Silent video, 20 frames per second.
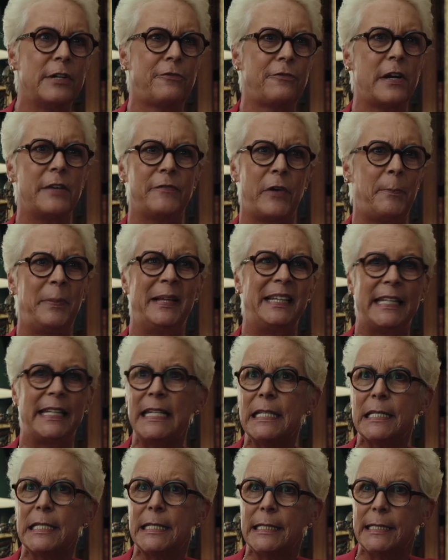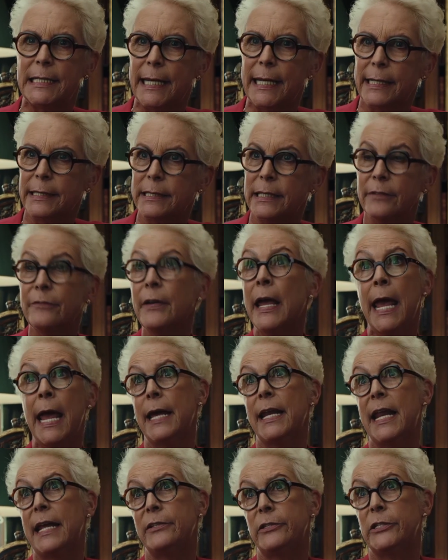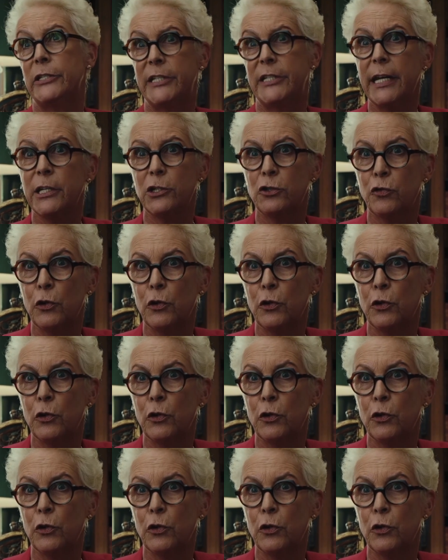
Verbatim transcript: in front of a police detective and a state